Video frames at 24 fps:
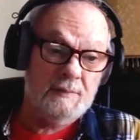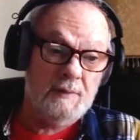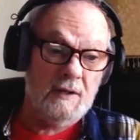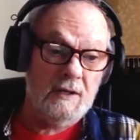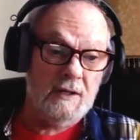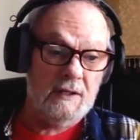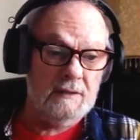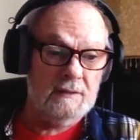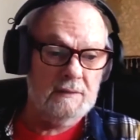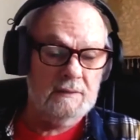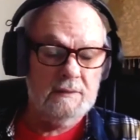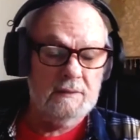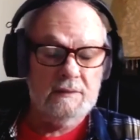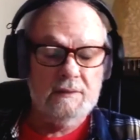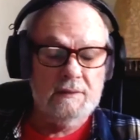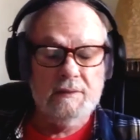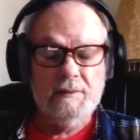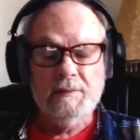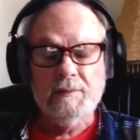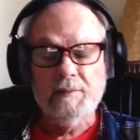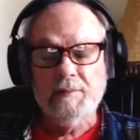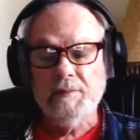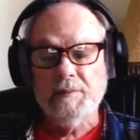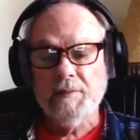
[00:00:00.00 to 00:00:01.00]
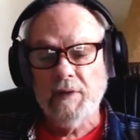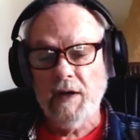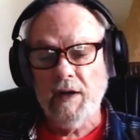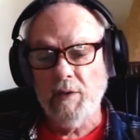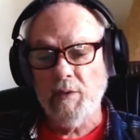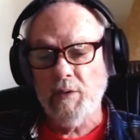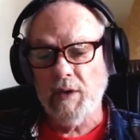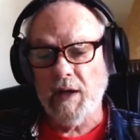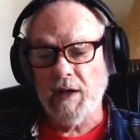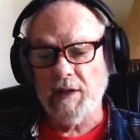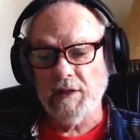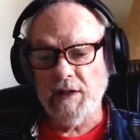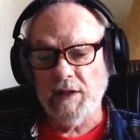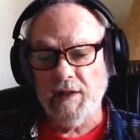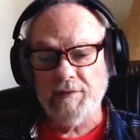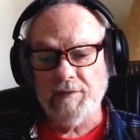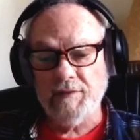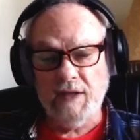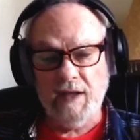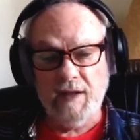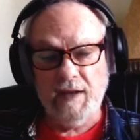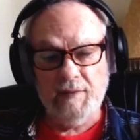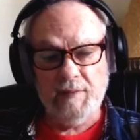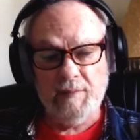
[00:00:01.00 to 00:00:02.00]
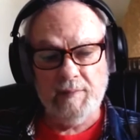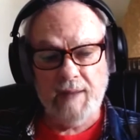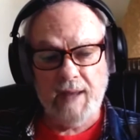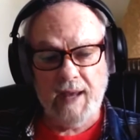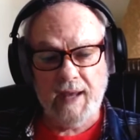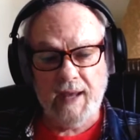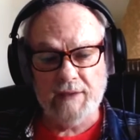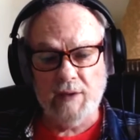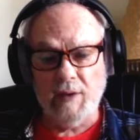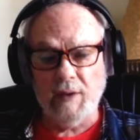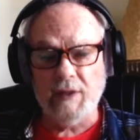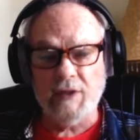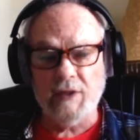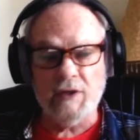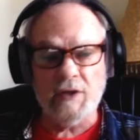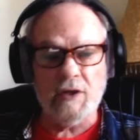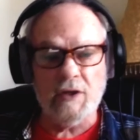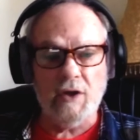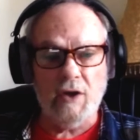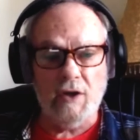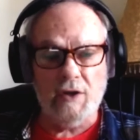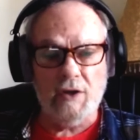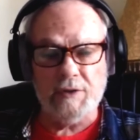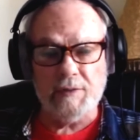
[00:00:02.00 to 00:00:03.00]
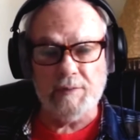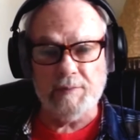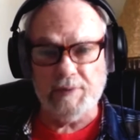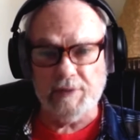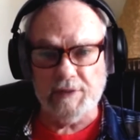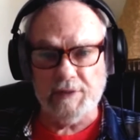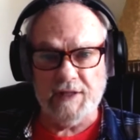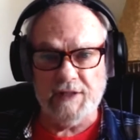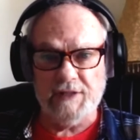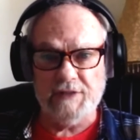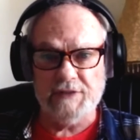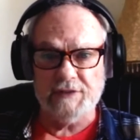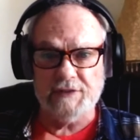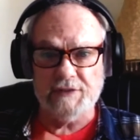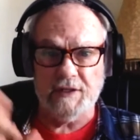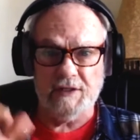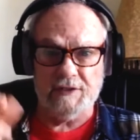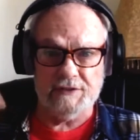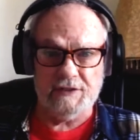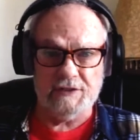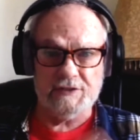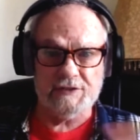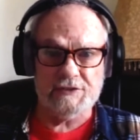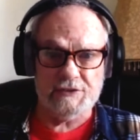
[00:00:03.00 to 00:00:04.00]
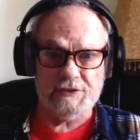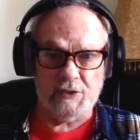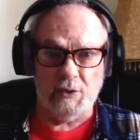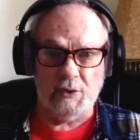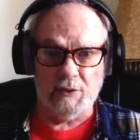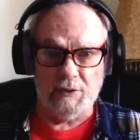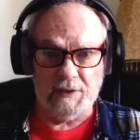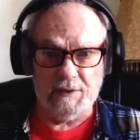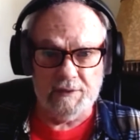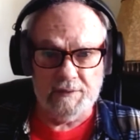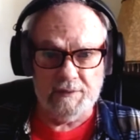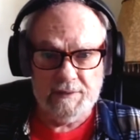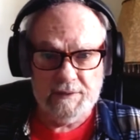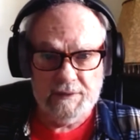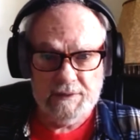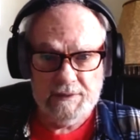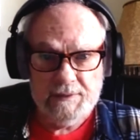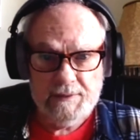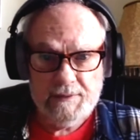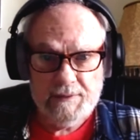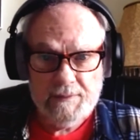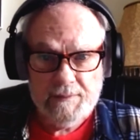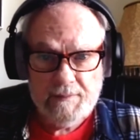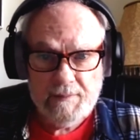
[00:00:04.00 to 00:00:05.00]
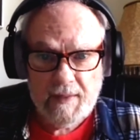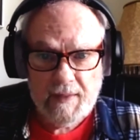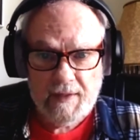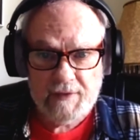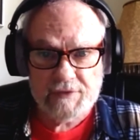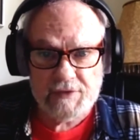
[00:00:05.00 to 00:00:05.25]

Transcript: mine. I w- I'd love to have it back. Now, I could have called the police because it's stolen. Mm-hmm.